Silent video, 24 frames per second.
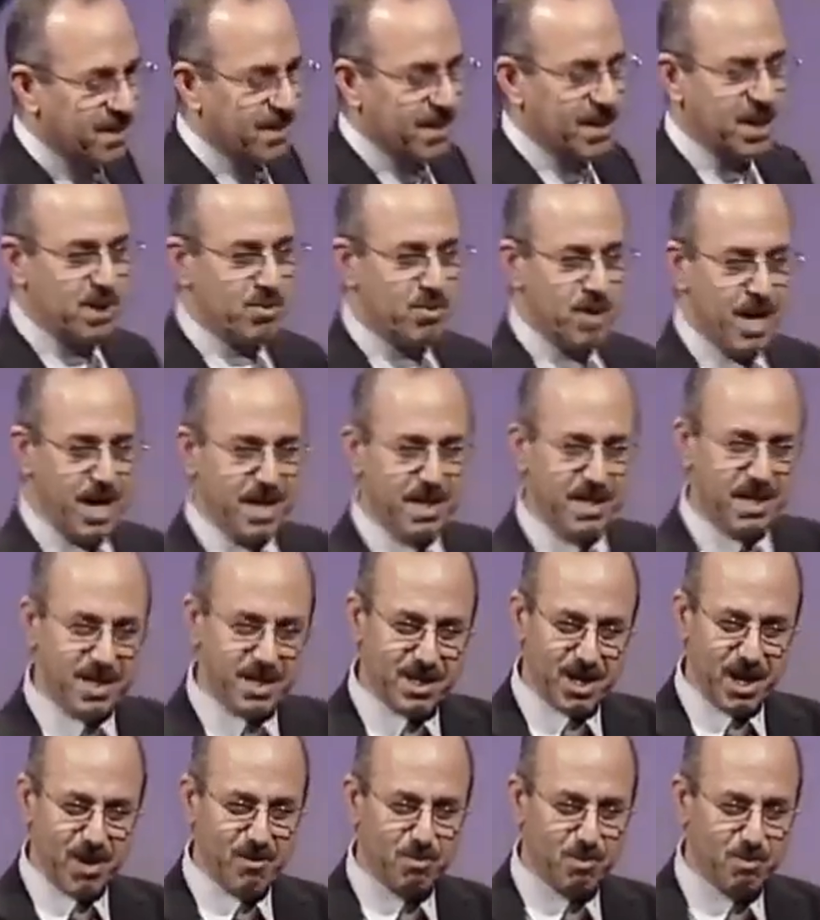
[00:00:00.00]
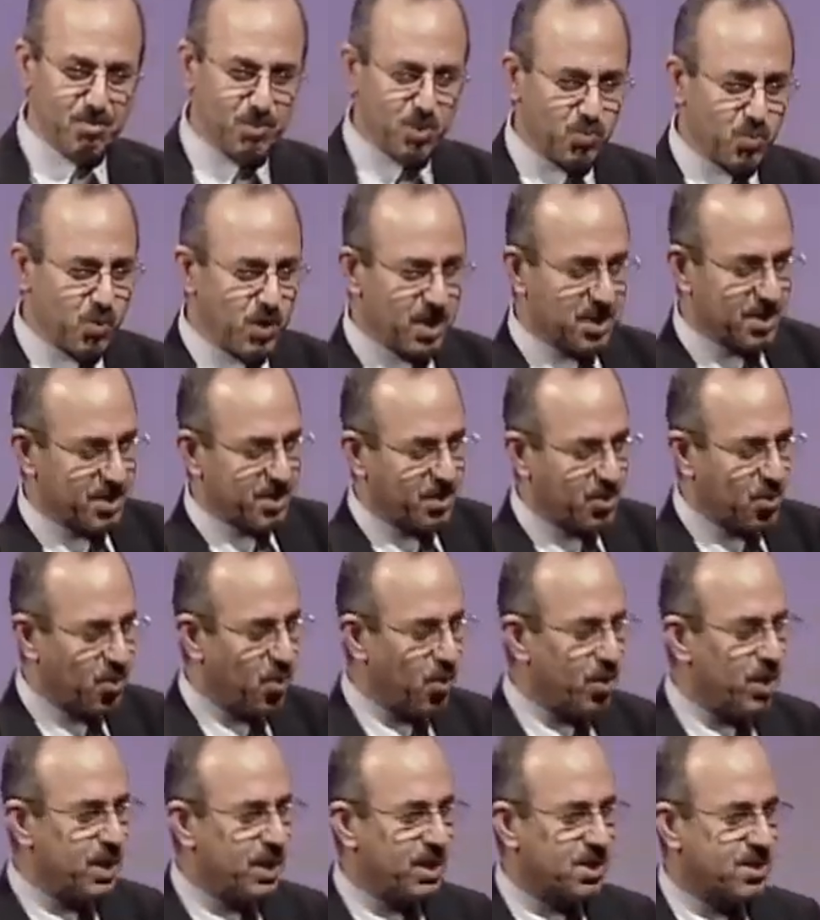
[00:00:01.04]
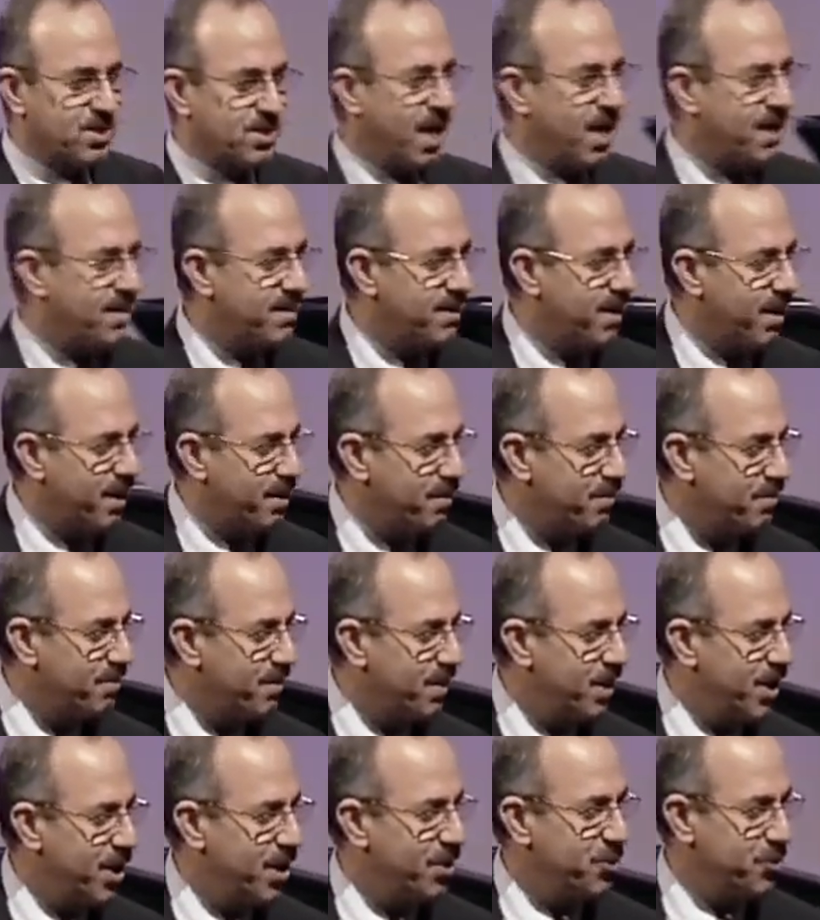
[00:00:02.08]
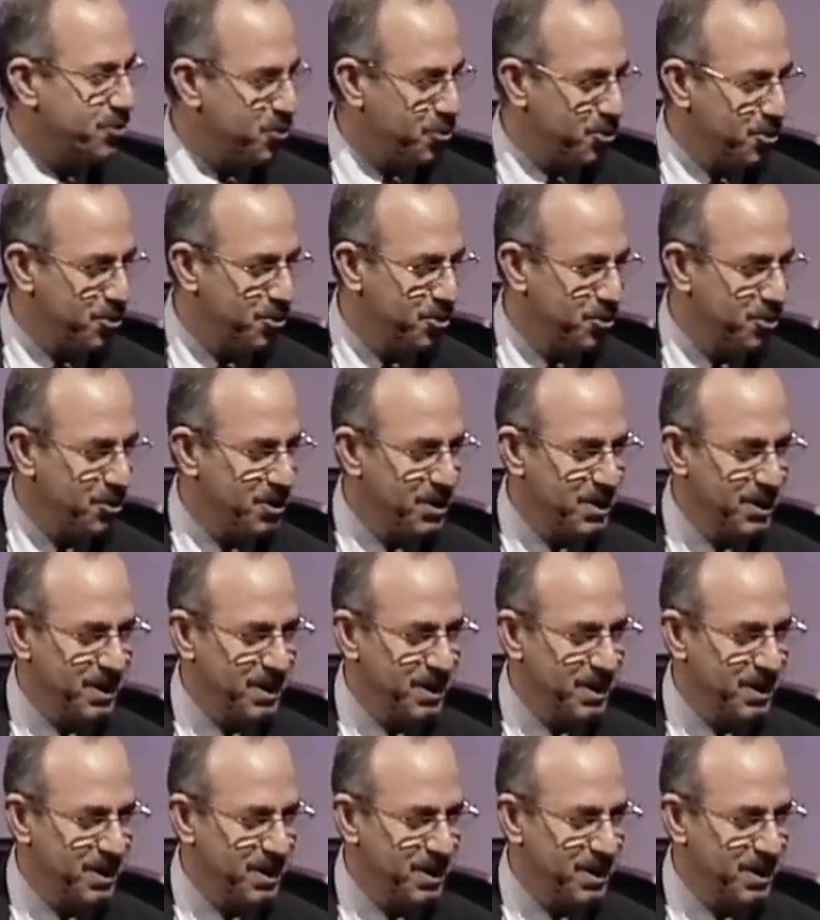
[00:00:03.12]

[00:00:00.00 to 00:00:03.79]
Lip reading: Iranian government was calling Saddam a Jew